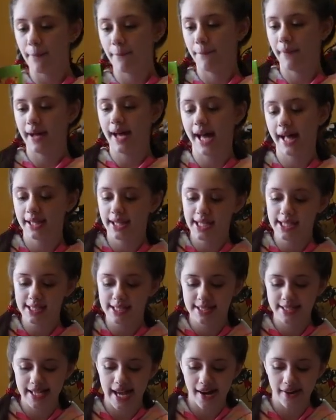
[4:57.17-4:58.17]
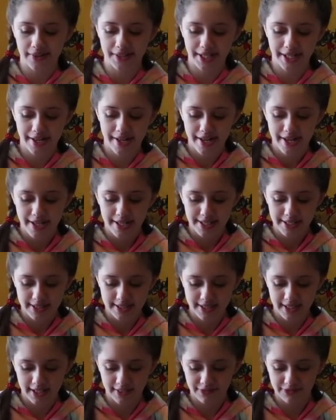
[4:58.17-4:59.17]
but I like sour
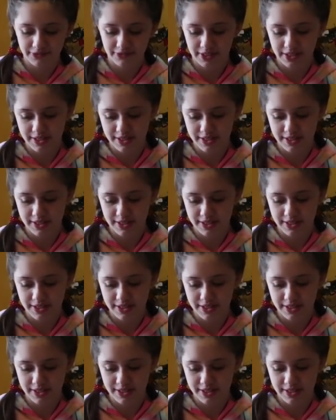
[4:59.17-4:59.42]
stuff,